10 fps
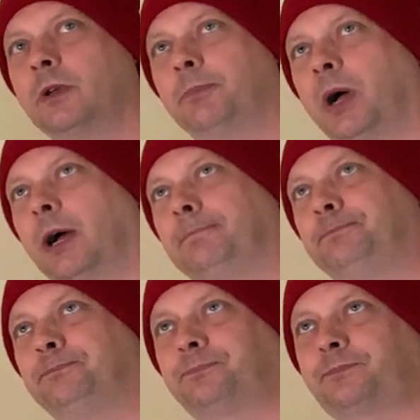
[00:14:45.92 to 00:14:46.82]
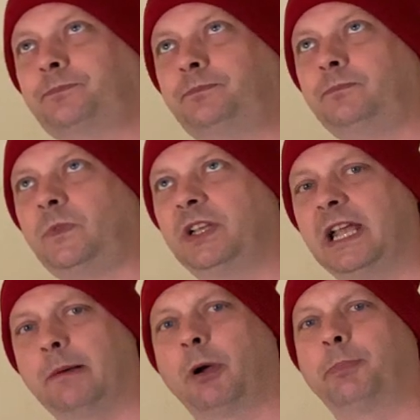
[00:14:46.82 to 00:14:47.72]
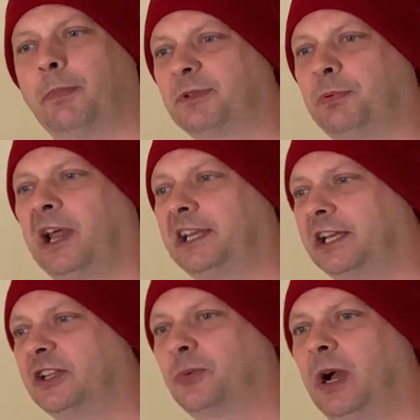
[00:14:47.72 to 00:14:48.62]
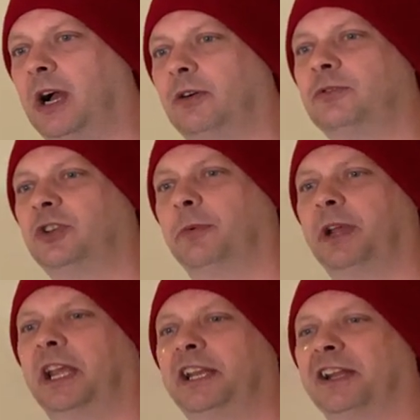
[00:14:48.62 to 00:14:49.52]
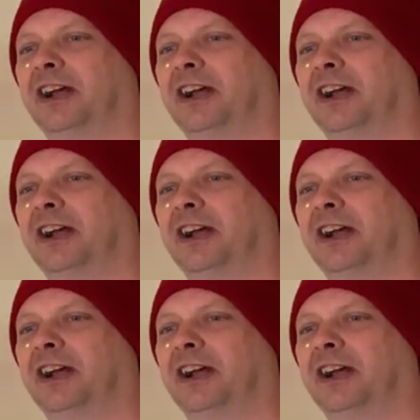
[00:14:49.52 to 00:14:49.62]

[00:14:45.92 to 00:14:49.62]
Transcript: But yeah, my bum's planted as well. Do you know what I mean?